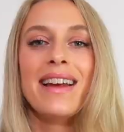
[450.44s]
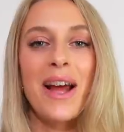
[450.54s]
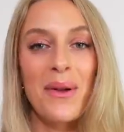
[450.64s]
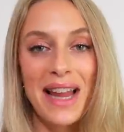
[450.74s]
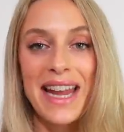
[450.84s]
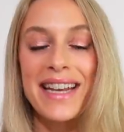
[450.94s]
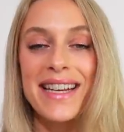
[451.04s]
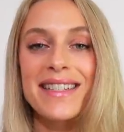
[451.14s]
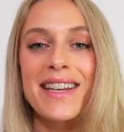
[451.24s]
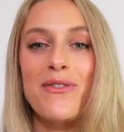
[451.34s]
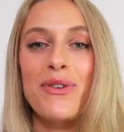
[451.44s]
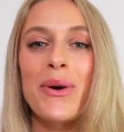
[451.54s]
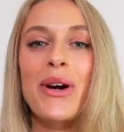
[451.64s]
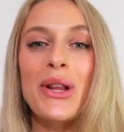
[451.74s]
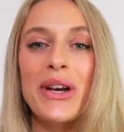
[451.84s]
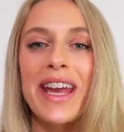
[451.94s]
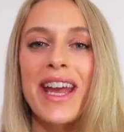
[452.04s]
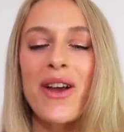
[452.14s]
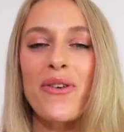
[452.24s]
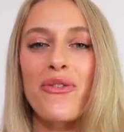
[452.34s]
Now, ladies, if you're
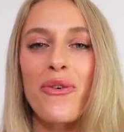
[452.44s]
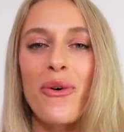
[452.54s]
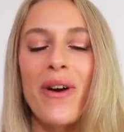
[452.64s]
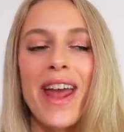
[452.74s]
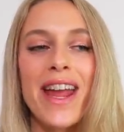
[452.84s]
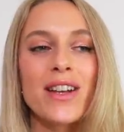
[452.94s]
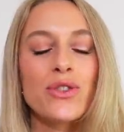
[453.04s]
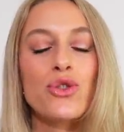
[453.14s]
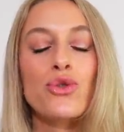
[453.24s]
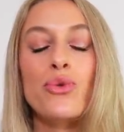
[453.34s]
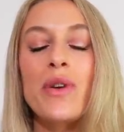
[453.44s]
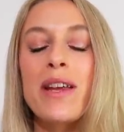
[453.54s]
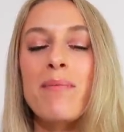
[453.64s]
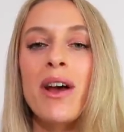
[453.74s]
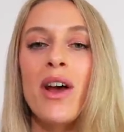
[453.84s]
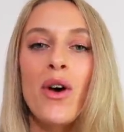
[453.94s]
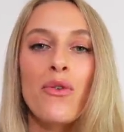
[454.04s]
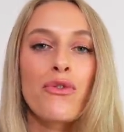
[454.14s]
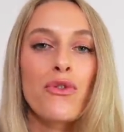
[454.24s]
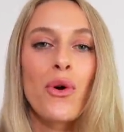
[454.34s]
looking for a dream
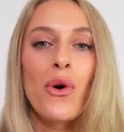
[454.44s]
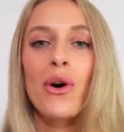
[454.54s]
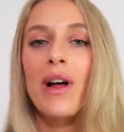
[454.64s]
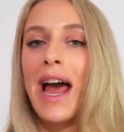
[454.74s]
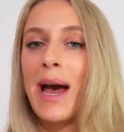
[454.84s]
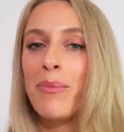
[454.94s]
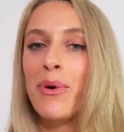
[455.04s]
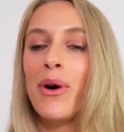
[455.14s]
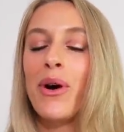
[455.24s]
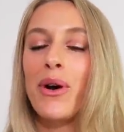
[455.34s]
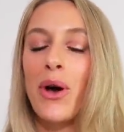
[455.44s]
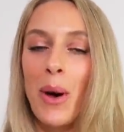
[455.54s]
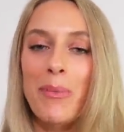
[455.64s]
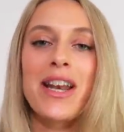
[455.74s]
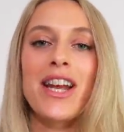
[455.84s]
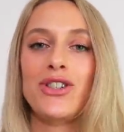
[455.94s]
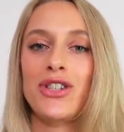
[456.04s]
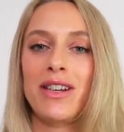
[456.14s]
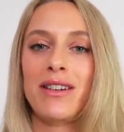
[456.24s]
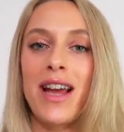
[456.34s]
floral amber
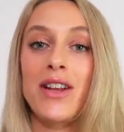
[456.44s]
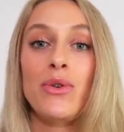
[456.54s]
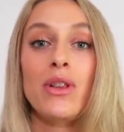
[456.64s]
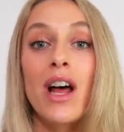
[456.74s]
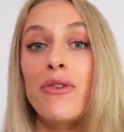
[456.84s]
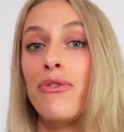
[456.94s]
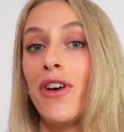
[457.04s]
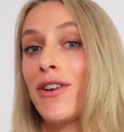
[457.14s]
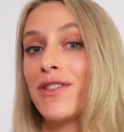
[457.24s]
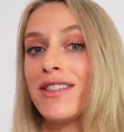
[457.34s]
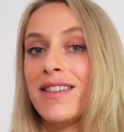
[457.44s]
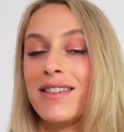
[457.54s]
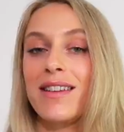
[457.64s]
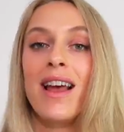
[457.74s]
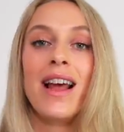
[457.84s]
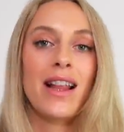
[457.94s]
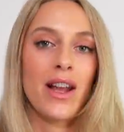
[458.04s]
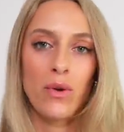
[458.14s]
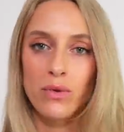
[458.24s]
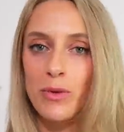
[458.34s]
combination and you love fragrances
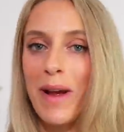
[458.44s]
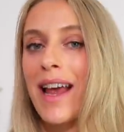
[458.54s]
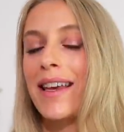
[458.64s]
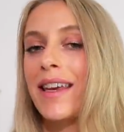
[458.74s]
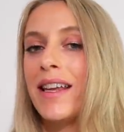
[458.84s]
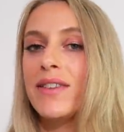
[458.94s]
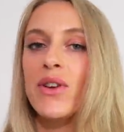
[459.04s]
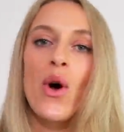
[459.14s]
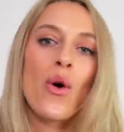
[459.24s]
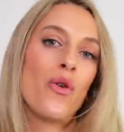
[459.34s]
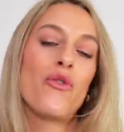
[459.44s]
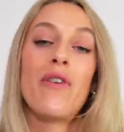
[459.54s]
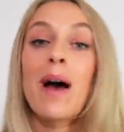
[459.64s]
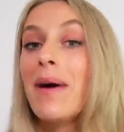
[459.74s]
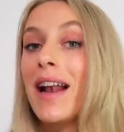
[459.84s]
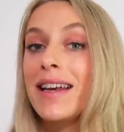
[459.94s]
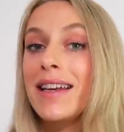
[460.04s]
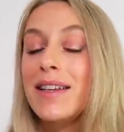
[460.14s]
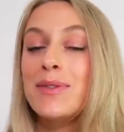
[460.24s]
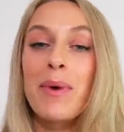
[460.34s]
like Rouge Malakite or Vert
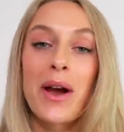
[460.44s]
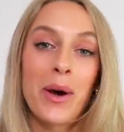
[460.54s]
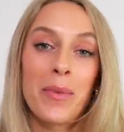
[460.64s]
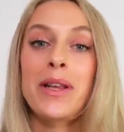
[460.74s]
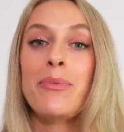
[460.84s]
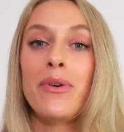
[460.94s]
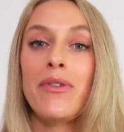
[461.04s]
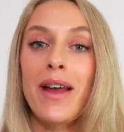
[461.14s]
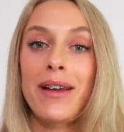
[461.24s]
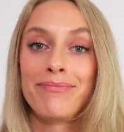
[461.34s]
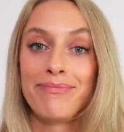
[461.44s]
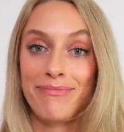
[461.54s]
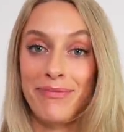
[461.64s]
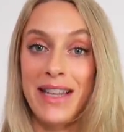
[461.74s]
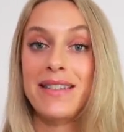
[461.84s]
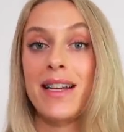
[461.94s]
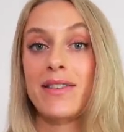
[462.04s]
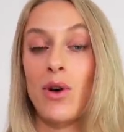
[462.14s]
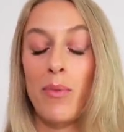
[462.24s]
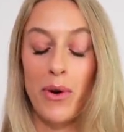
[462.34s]
Malakite by Armani Privé, this
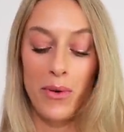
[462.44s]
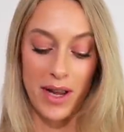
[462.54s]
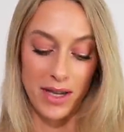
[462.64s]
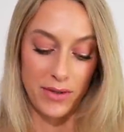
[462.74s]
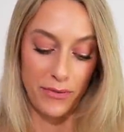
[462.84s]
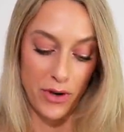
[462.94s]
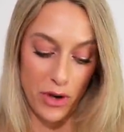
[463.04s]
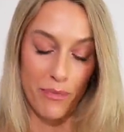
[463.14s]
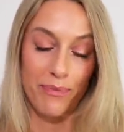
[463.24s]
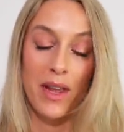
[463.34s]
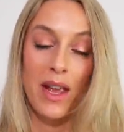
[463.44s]
next combo is for you.